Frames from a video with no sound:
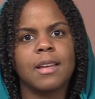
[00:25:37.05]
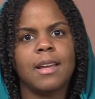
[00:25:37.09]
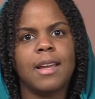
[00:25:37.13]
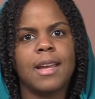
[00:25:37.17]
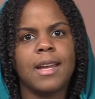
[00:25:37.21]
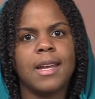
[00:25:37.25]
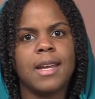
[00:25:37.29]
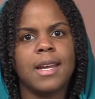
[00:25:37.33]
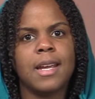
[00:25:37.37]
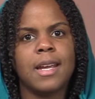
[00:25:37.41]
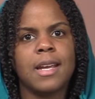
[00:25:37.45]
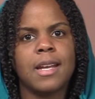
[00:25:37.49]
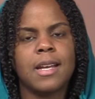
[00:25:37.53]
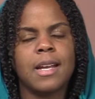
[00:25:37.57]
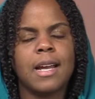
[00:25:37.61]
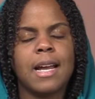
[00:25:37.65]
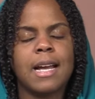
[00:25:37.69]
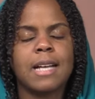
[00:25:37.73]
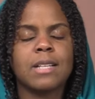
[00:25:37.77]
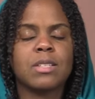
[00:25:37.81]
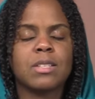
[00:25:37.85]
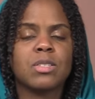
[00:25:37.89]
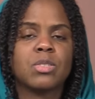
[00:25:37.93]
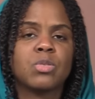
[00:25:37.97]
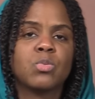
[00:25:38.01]
And
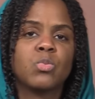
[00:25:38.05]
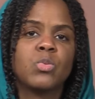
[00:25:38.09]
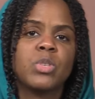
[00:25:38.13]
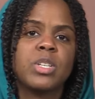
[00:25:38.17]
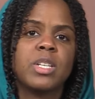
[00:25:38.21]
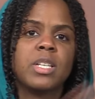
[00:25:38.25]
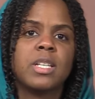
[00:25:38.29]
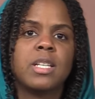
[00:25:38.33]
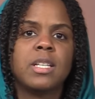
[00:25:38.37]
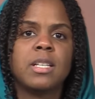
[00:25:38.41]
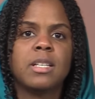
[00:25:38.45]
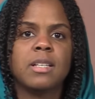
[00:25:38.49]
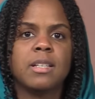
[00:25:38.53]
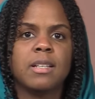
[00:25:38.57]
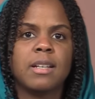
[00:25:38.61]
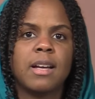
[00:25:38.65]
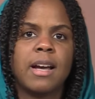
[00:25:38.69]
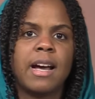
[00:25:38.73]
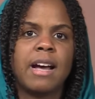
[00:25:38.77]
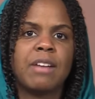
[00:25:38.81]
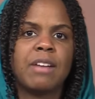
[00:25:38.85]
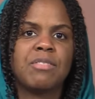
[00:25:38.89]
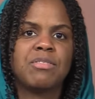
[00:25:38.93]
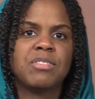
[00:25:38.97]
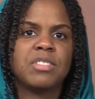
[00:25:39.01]
as we
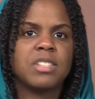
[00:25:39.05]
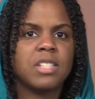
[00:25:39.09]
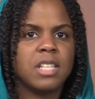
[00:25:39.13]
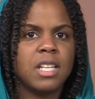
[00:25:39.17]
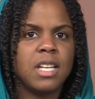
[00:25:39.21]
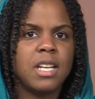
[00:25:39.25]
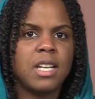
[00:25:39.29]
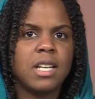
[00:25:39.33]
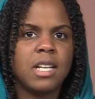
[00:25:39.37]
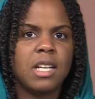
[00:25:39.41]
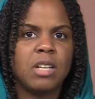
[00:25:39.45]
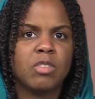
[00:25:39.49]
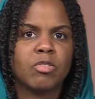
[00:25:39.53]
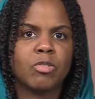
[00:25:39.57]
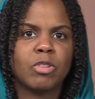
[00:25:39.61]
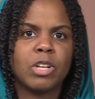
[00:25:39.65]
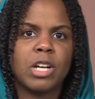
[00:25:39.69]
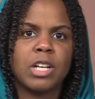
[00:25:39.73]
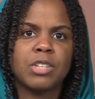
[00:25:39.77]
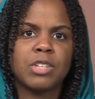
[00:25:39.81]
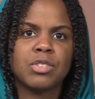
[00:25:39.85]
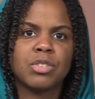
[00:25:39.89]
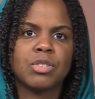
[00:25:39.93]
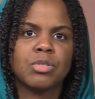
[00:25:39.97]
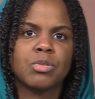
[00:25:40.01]
have seen in
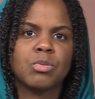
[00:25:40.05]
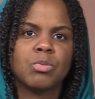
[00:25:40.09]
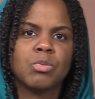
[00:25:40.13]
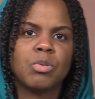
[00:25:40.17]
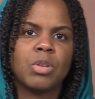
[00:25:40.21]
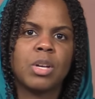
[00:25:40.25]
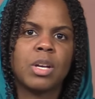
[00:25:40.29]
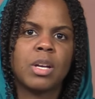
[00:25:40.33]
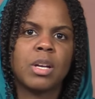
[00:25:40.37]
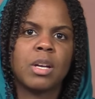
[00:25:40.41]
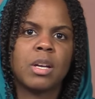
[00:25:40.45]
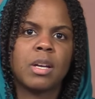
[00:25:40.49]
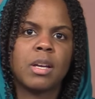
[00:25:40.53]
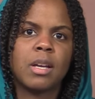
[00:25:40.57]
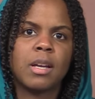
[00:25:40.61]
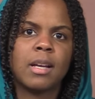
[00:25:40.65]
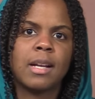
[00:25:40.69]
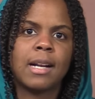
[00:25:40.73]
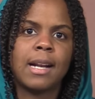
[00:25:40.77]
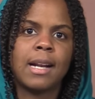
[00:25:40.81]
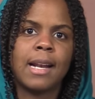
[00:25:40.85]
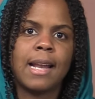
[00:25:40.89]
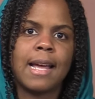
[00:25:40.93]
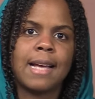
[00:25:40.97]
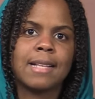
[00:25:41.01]
relation to the
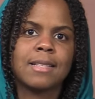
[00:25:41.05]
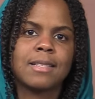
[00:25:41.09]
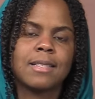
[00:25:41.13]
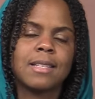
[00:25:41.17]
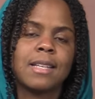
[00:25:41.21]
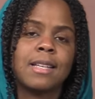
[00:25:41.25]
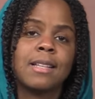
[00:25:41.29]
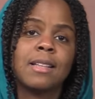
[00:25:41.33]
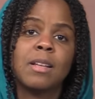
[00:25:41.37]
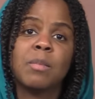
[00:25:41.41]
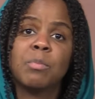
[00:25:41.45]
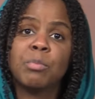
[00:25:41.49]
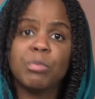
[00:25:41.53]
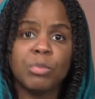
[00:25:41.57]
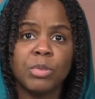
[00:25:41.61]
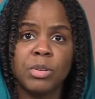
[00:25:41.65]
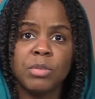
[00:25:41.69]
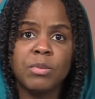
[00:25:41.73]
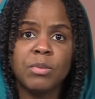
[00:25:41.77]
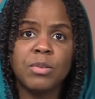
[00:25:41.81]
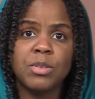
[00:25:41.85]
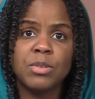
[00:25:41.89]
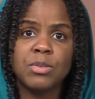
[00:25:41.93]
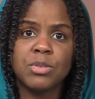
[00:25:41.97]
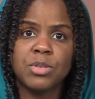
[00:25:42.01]
glands in the
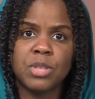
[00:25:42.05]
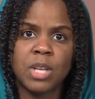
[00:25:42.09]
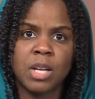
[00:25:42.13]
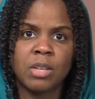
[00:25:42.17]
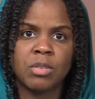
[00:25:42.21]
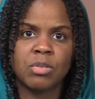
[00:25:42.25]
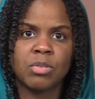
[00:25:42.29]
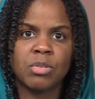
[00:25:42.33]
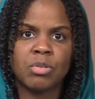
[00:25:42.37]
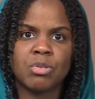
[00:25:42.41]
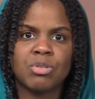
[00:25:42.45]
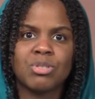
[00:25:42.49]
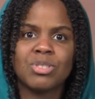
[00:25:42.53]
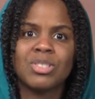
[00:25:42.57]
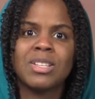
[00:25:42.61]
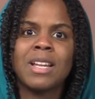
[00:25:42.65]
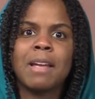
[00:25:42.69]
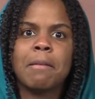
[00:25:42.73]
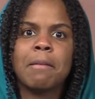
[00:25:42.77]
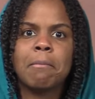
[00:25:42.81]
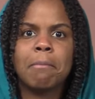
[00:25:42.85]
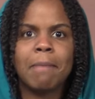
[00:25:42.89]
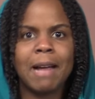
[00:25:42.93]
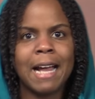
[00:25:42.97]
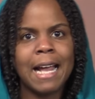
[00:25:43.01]
previous centers,
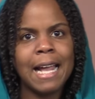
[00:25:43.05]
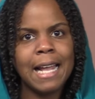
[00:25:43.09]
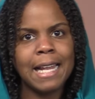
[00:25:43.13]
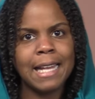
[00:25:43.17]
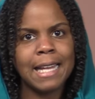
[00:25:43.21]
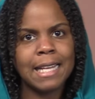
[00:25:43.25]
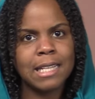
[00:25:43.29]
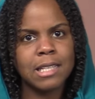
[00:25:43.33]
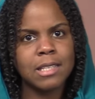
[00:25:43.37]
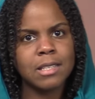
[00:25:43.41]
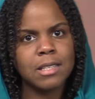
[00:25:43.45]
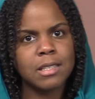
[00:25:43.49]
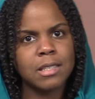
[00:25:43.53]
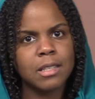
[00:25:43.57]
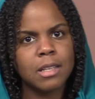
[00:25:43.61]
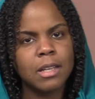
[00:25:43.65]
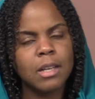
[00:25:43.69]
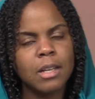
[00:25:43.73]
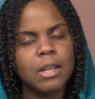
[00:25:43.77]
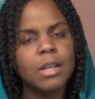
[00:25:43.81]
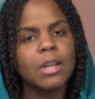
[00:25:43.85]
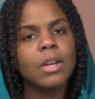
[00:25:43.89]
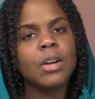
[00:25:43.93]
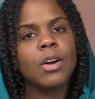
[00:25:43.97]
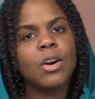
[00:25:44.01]
the balance
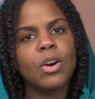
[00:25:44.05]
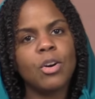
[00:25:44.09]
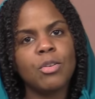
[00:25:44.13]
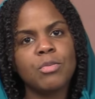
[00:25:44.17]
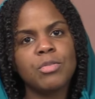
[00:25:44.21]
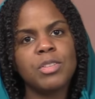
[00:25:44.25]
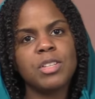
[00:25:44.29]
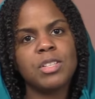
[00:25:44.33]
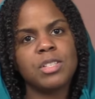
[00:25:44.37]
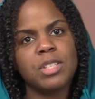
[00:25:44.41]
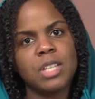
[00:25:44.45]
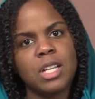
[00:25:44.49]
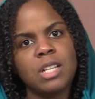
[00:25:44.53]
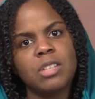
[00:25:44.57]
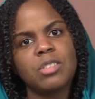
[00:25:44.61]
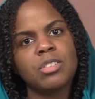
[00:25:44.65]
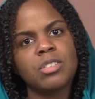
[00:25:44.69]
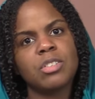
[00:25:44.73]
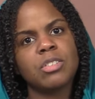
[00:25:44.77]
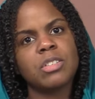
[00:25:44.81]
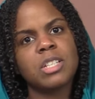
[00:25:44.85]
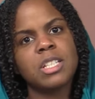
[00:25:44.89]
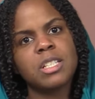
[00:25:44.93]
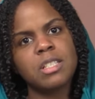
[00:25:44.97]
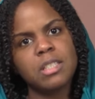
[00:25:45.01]
of the
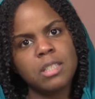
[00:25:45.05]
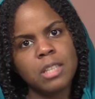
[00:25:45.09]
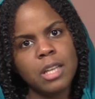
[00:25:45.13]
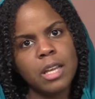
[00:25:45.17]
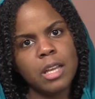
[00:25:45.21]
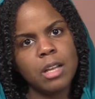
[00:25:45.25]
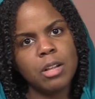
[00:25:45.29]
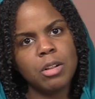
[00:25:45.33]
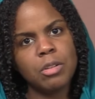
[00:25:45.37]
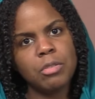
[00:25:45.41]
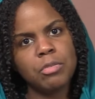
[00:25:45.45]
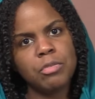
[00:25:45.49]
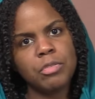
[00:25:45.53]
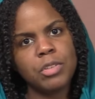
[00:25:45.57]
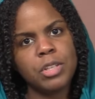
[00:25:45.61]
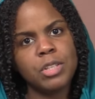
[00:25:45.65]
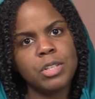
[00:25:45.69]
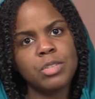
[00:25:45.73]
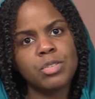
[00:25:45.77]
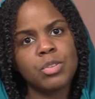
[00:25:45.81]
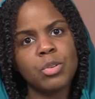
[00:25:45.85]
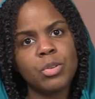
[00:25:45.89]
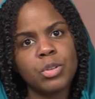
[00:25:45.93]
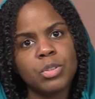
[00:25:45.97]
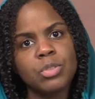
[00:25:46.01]
center itself,
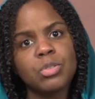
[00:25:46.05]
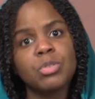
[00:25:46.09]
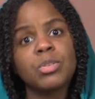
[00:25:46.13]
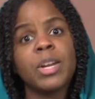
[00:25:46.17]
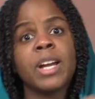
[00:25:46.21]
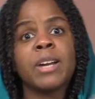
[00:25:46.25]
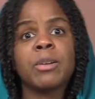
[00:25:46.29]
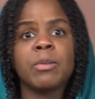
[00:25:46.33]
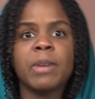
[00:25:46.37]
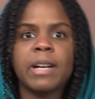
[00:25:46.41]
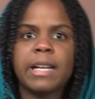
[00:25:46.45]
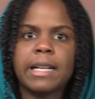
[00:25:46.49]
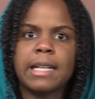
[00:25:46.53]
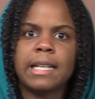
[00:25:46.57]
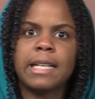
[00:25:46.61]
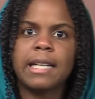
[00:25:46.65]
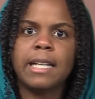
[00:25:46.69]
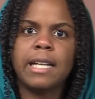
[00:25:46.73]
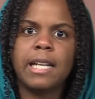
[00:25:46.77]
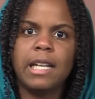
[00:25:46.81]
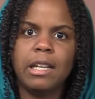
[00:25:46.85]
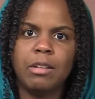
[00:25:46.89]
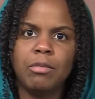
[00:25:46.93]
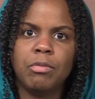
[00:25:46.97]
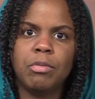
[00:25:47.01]
it's going to
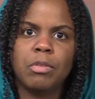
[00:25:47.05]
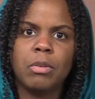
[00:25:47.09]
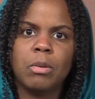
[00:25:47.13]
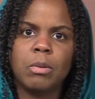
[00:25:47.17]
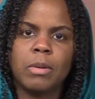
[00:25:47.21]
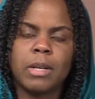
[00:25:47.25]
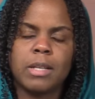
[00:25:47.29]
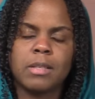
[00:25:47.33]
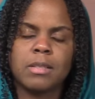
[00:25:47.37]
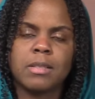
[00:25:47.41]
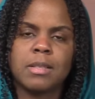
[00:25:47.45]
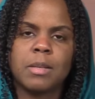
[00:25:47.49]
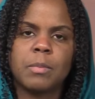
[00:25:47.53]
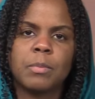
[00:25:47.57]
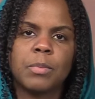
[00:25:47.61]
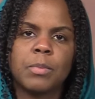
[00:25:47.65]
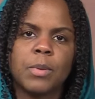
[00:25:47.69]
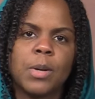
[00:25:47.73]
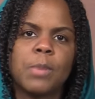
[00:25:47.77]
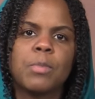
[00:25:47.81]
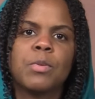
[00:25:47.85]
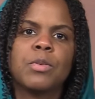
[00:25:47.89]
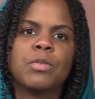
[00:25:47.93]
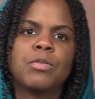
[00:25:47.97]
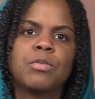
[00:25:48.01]
directly influence the
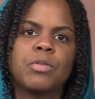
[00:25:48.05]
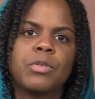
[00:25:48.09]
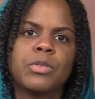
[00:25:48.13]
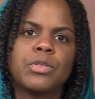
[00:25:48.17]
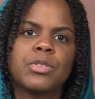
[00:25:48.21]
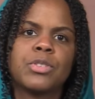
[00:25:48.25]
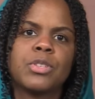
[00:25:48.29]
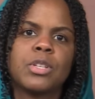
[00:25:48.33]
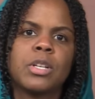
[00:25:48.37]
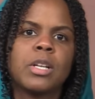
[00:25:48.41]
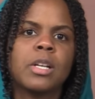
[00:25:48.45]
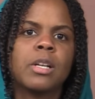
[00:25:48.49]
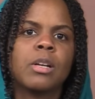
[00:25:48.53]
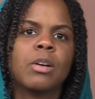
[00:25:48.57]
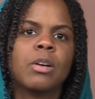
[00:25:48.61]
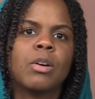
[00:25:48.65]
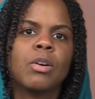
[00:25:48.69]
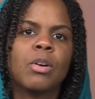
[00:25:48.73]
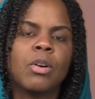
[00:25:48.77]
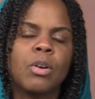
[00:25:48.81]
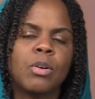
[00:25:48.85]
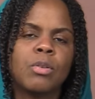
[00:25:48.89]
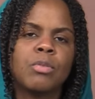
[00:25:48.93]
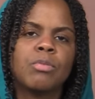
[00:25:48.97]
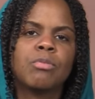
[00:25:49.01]
proper functioning
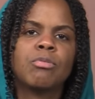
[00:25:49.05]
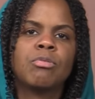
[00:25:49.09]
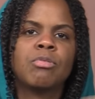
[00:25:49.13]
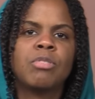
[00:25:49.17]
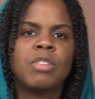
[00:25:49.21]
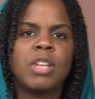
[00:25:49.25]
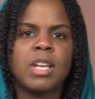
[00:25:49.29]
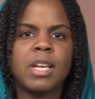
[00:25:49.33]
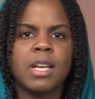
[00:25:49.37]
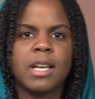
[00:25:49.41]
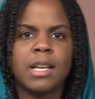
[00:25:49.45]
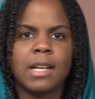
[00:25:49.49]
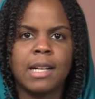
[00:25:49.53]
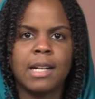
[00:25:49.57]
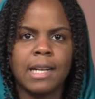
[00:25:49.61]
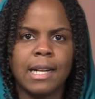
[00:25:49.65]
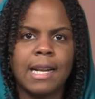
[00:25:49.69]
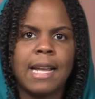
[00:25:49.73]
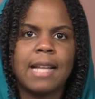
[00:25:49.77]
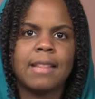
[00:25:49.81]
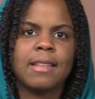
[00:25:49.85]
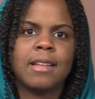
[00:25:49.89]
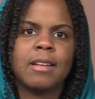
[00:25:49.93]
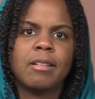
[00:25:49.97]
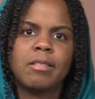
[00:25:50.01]
of the
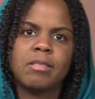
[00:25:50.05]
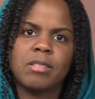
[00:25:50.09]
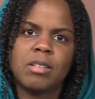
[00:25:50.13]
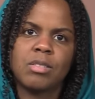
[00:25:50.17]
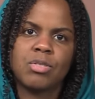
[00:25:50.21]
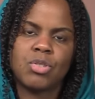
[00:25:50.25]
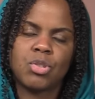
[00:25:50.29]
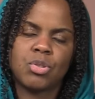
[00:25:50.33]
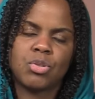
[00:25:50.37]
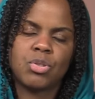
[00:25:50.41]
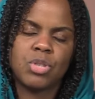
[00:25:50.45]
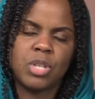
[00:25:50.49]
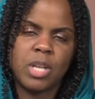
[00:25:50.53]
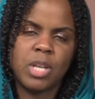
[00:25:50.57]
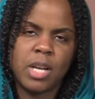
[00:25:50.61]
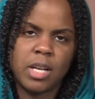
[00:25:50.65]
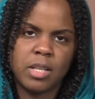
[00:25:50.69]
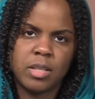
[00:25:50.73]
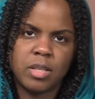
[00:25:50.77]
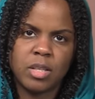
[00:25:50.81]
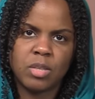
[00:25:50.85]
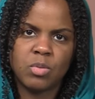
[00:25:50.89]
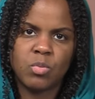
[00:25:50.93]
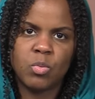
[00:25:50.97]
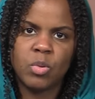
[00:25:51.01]
gland that is
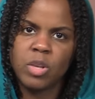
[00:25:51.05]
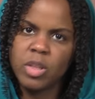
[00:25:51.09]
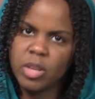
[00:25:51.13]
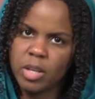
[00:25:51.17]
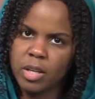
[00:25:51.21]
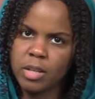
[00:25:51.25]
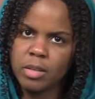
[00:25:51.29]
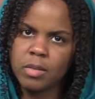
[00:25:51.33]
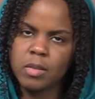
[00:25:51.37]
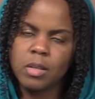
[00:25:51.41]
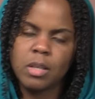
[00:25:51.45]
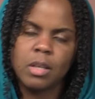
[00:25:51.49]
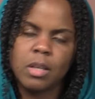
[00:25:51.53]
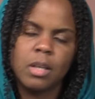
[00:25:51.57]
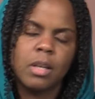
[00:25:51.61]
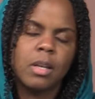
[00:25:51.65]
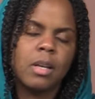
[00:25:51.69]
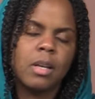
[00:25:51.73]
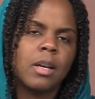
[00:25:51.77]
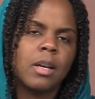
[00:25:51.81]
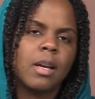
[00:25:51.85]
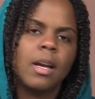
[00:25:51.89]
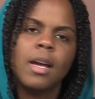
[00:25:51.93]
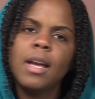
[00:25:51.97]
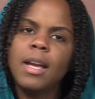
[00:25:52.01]
associated with it.
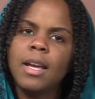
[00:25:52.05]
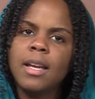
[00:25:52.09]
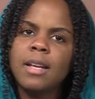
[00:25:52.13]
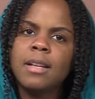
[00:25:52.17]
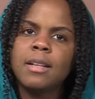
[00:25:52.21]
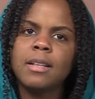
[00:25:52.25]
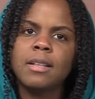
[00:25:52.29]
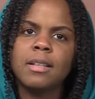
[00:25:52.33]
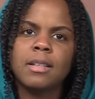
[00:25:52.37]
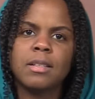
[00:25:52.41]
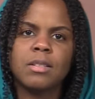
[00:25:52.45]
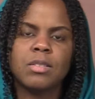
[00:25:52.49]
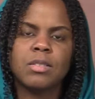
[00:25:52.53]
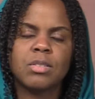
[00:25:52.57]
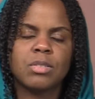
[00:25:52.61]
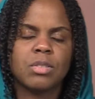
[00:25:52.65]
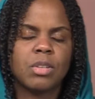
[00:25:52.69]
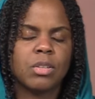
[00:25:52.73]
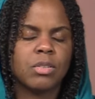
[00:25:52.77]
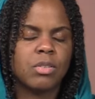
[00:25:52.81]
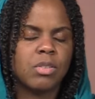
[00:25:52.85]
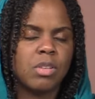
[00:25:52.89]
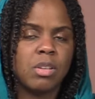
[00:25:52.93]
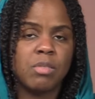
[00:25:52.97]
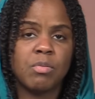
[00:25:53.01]
And it's
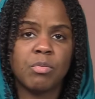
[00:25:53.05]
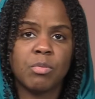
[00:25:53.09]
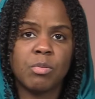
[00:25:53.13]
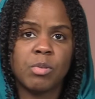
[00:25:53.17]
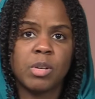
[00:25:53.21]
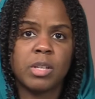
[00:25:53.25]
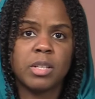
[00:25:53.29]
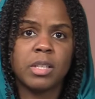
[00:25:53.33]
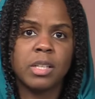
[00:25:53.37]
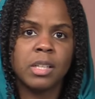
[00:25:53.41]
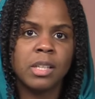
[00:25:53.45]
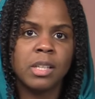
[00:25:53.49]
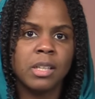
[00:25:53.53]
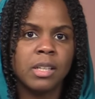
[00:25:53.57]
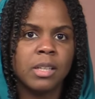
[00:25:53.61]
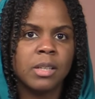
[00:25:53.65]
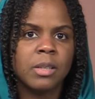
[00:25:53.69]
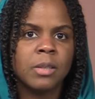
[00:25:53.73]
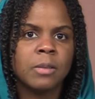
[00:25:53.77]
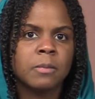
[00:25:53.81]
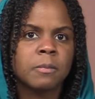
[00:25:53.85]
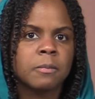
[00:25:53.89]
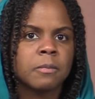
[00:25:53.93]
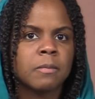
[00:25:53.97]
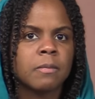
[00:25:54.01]
not different
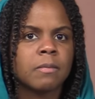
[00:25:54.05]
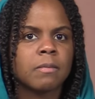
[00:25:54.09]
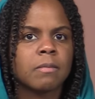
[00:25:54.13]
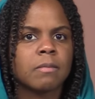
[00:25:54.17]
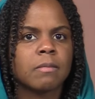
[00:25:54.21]
here.